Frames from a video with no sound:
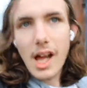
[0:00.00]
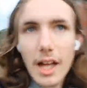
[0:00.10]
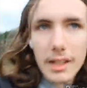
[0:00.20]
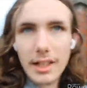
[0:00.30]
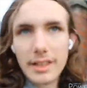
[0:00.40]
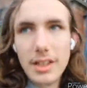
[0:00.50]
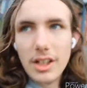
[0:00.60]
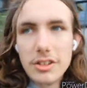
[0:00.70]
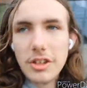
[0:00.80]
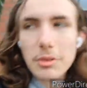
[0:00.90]
and like
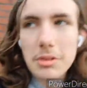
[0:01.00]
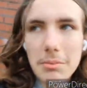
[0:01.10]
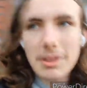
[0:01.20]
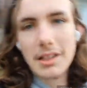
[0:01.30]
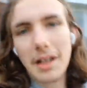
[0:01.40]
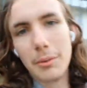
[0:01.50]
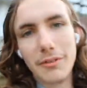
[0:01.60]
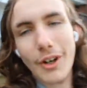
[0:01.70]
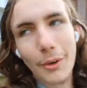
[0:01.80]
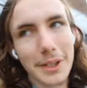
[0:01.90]
do something that
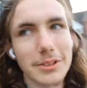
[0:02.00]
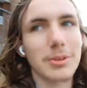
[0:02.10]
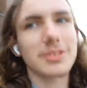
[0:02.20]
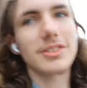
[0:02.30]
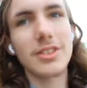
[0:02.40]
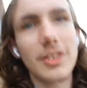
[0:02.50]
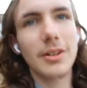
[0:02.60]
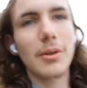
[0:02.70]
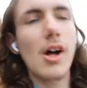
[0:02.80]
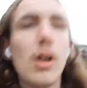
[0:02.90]
we've always wanted to
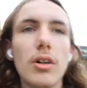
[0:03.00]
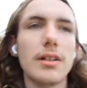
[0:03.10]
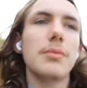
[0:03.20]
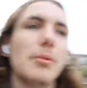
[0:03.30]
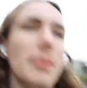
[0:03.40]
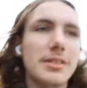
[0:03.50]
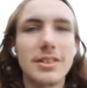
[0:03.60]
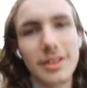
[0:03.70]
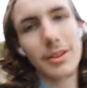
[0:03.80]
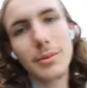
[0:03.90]
do or that we want
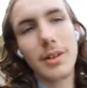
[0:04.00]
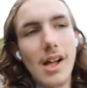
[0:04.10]
to do.